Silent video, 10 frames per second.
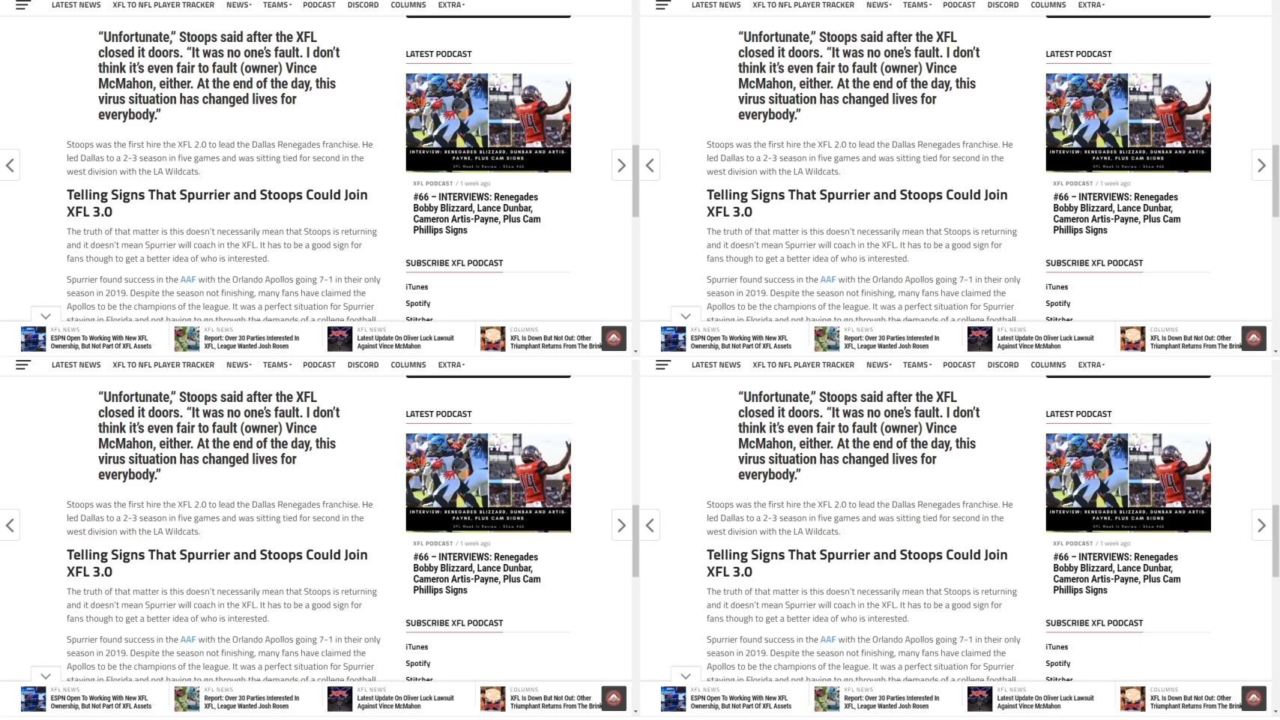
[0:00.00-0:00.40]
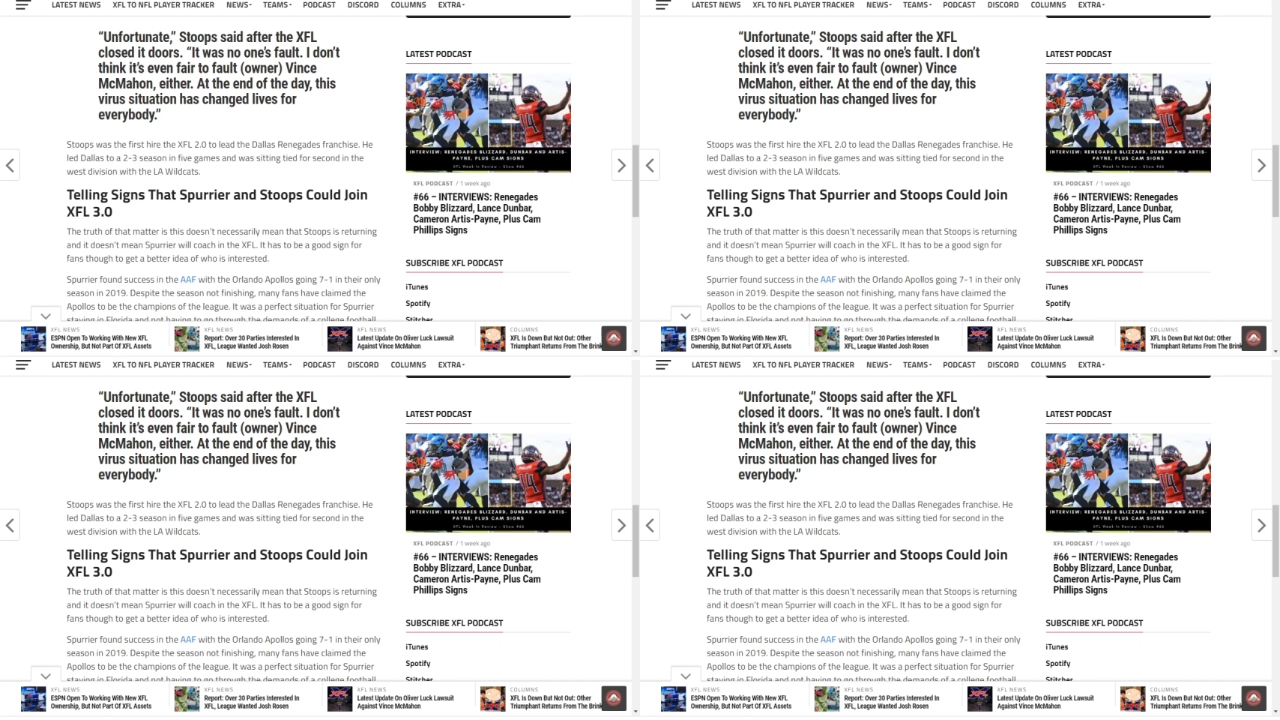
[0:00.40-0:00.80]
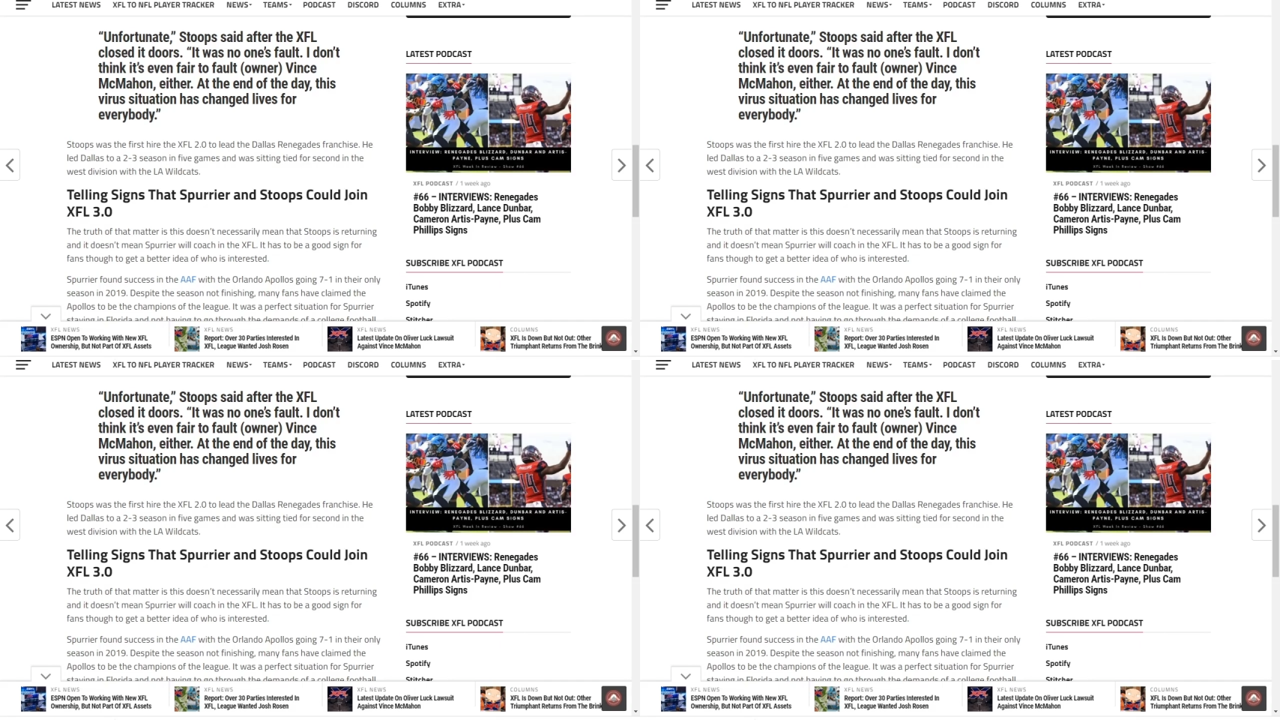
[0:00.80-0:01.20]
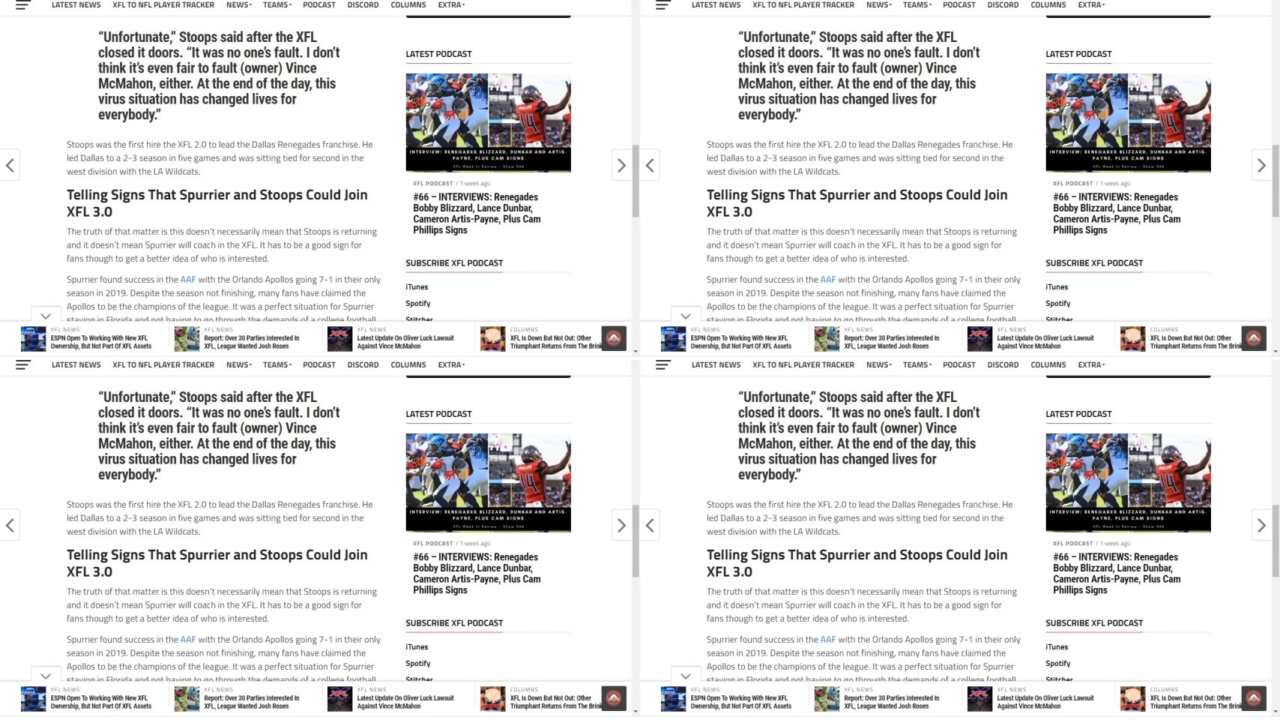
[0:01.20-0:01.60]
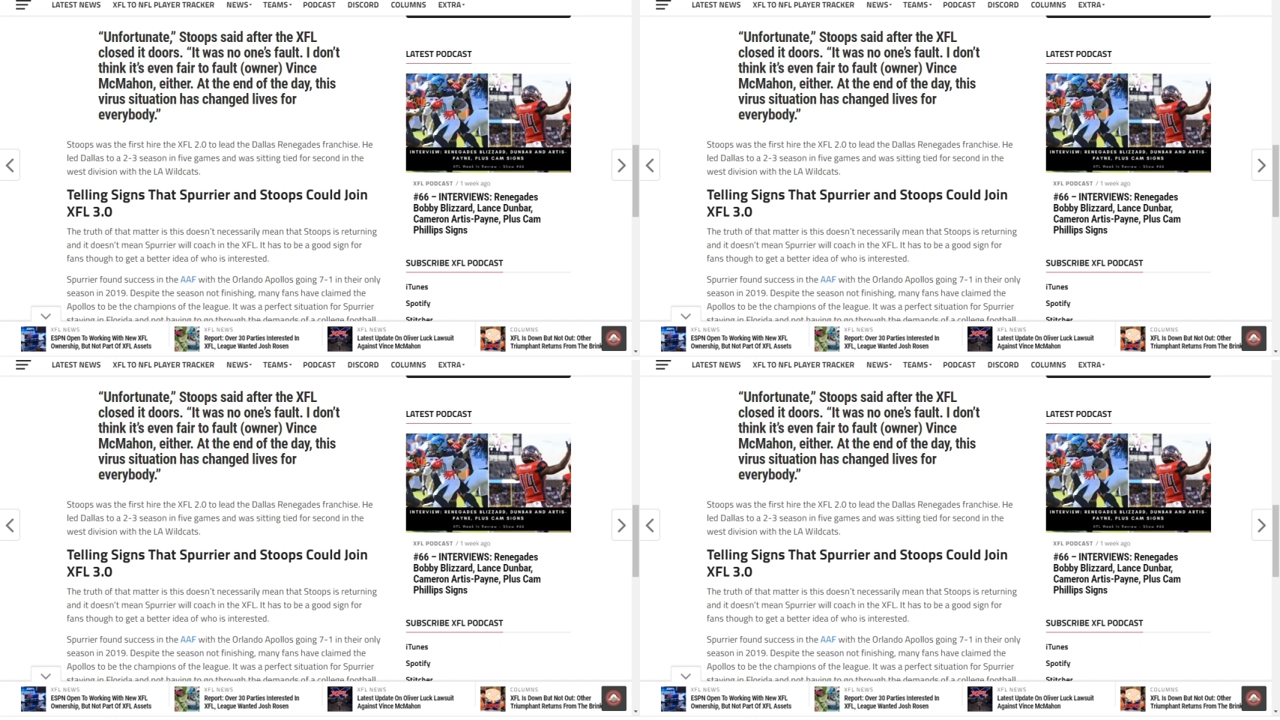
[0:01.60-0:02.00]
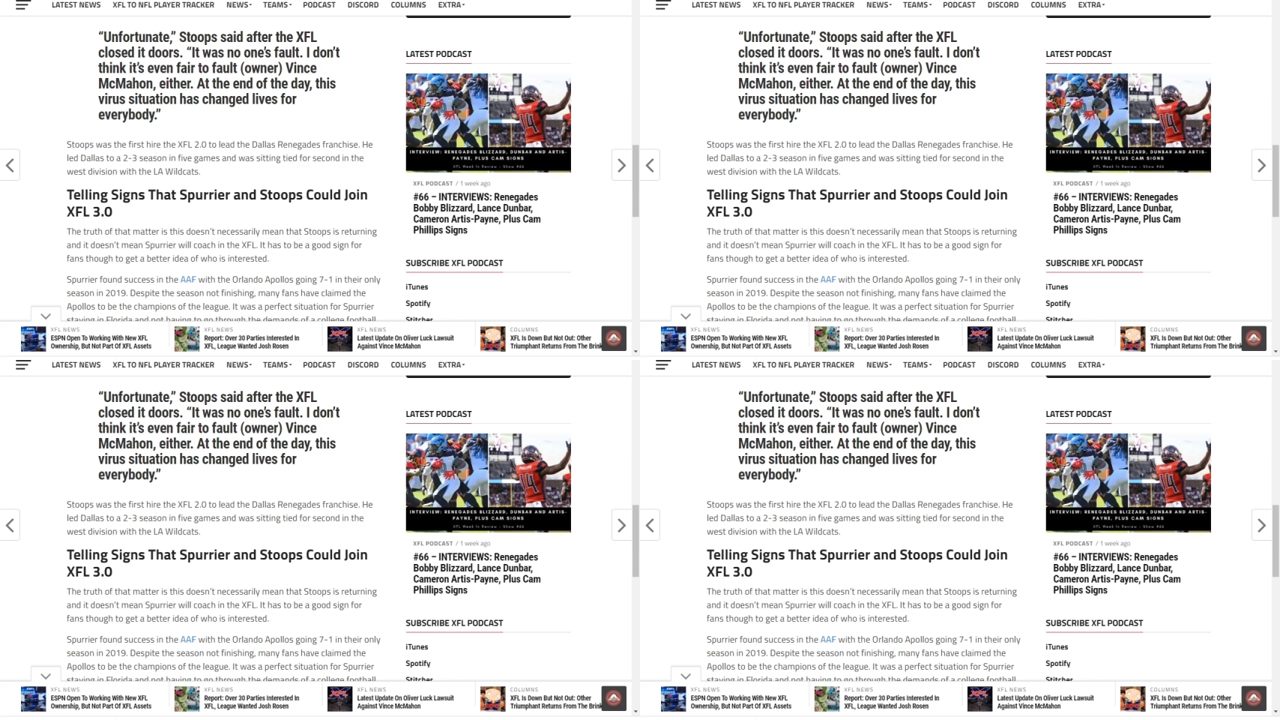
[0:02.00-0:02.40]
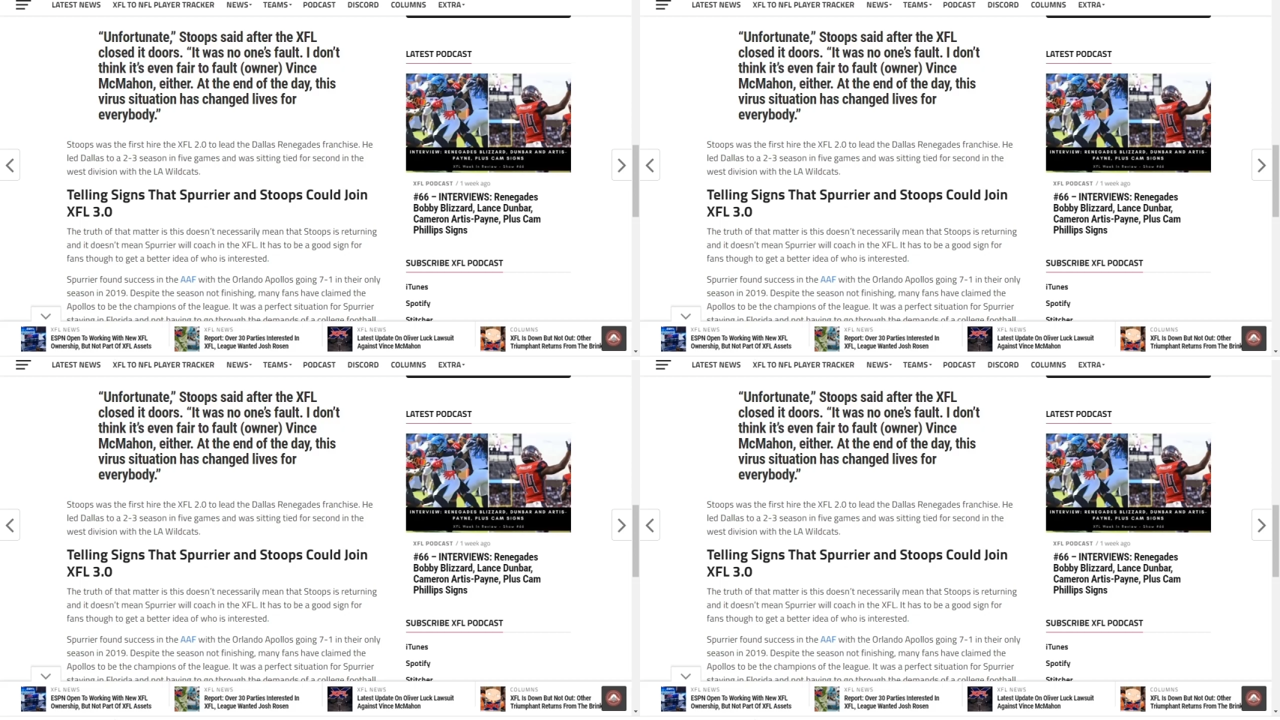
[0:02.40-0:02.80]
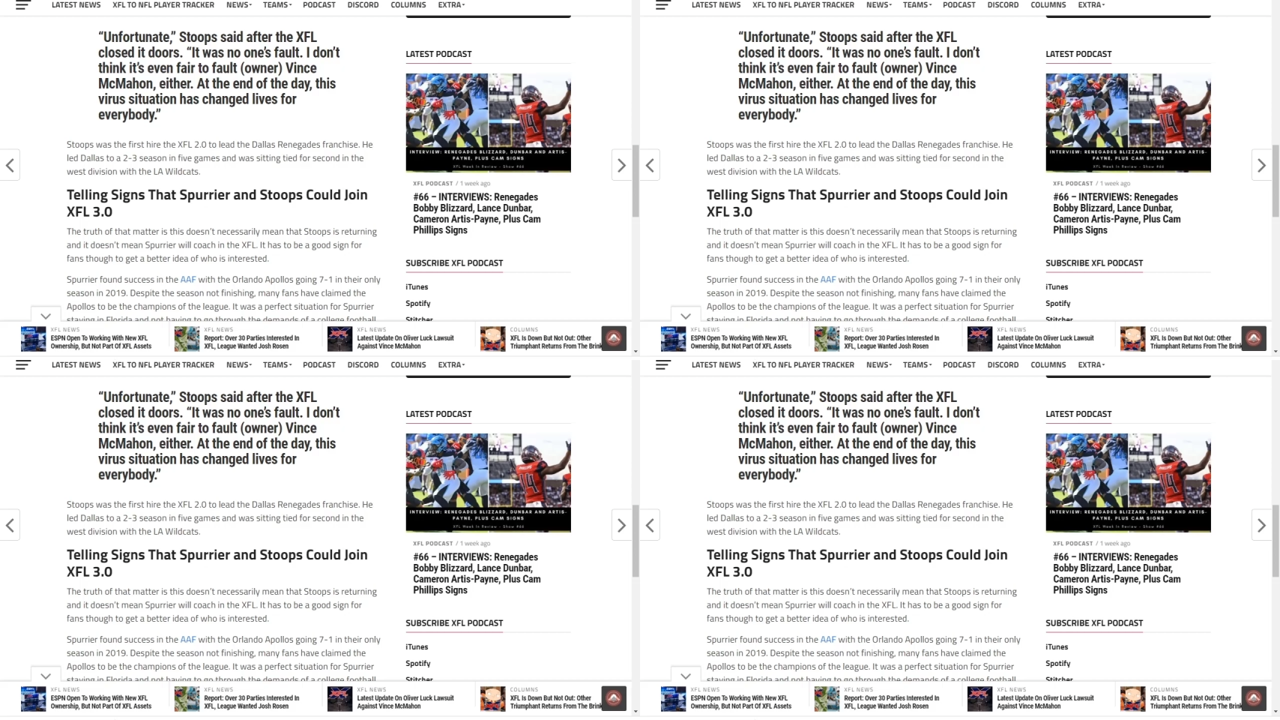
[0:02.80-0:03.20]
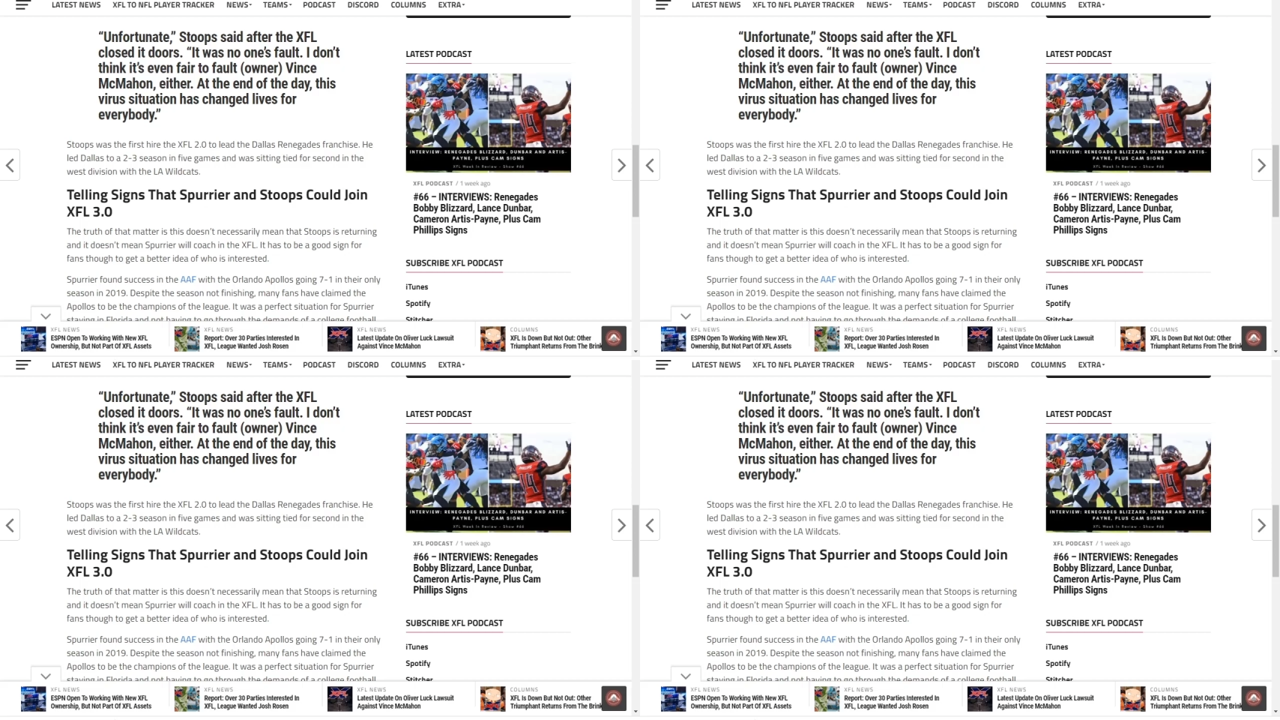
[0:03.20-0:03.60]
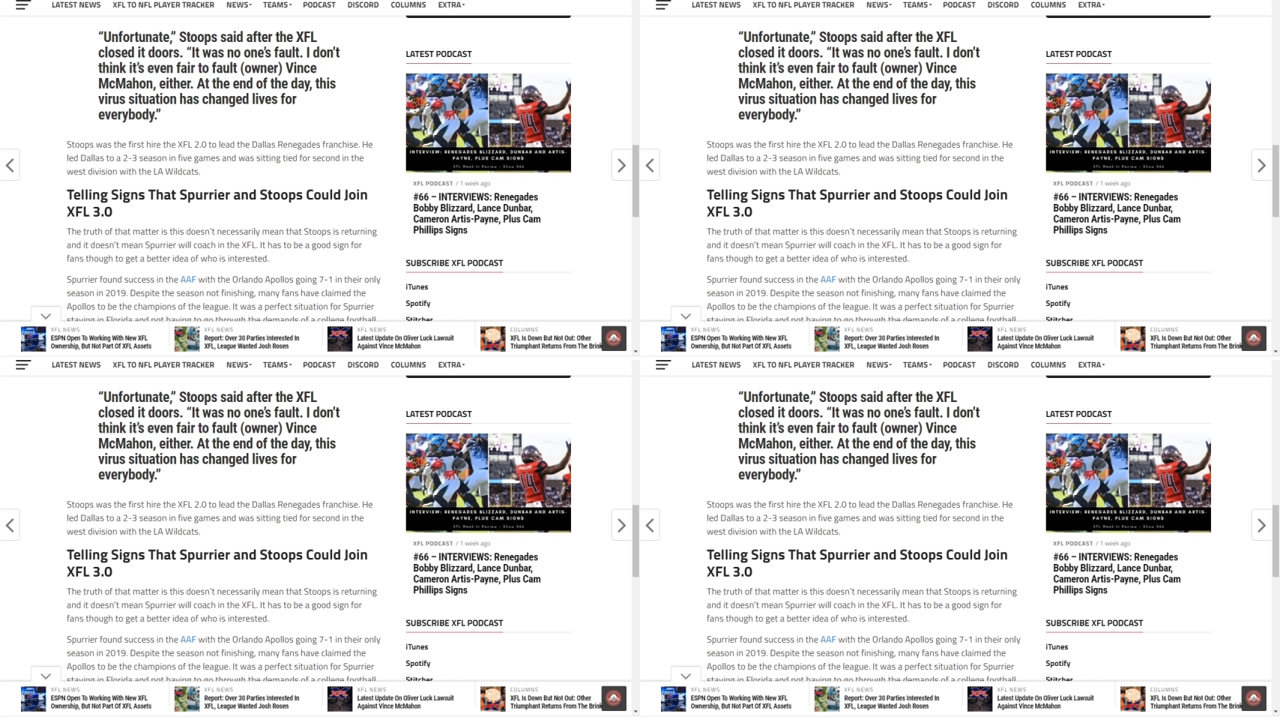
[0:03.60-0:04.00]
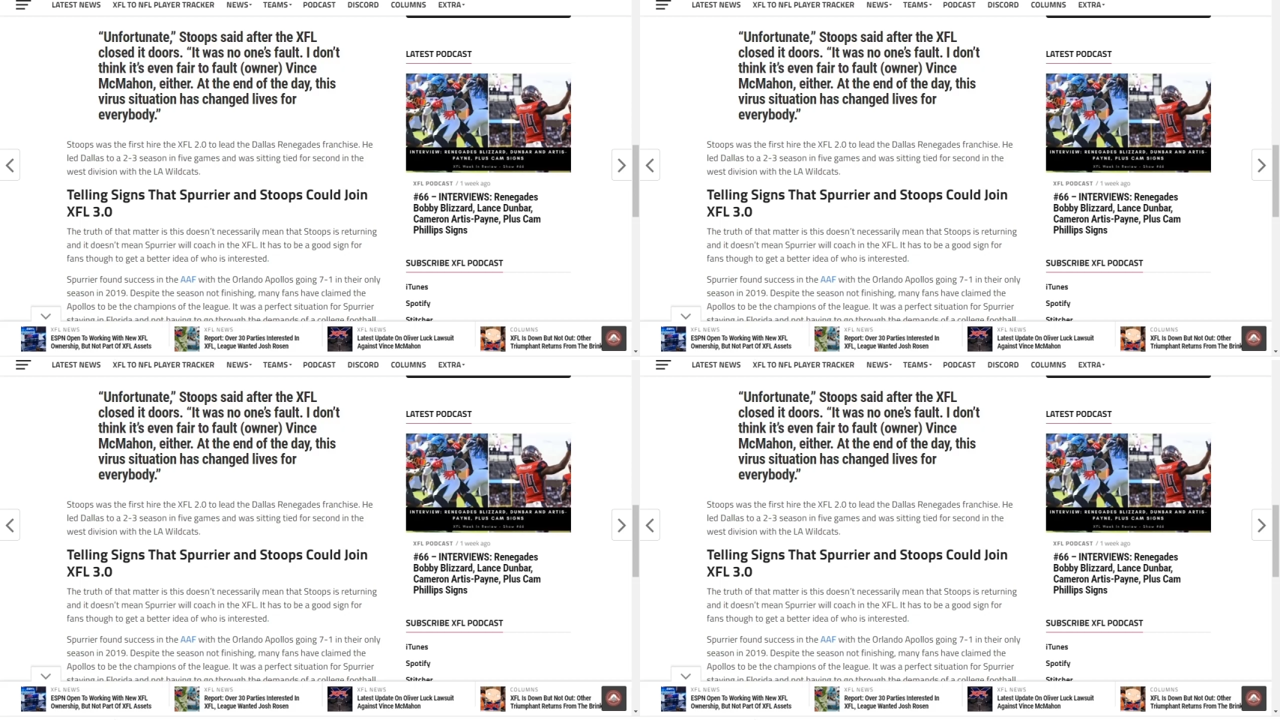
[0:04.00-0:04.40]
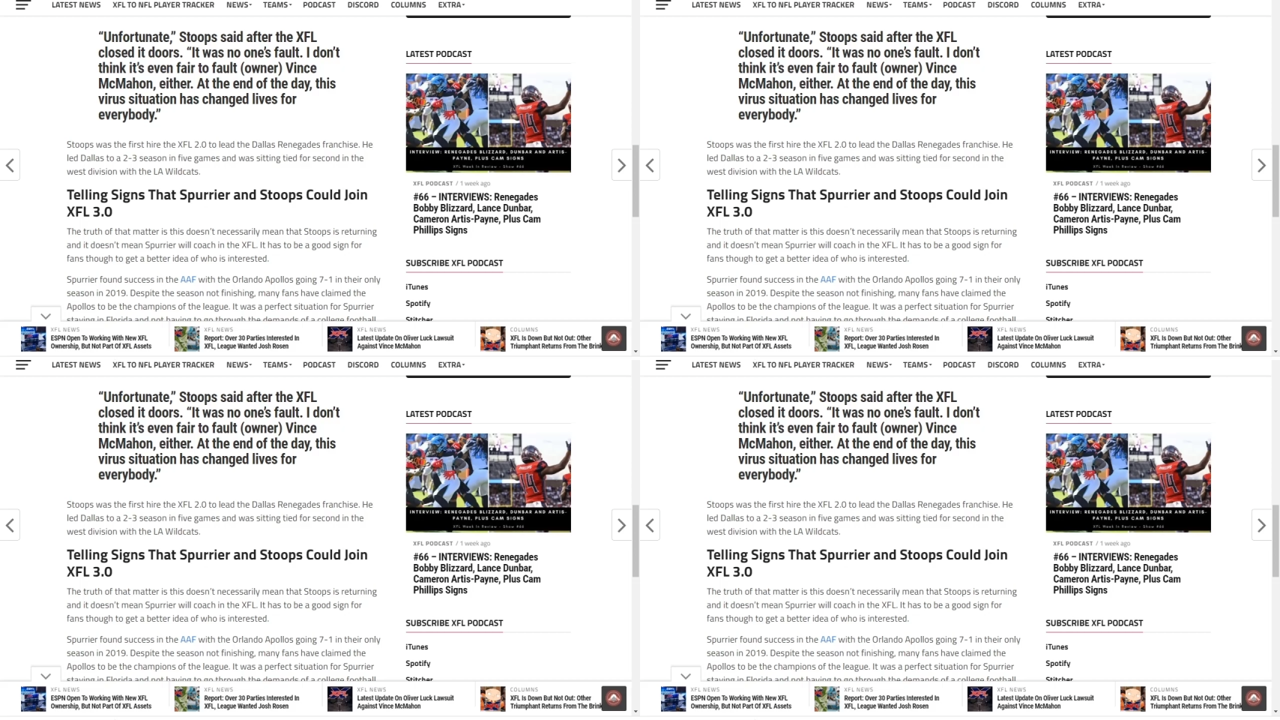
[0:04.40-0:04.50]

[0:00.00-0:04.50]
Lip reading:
[unreadable: no face in view]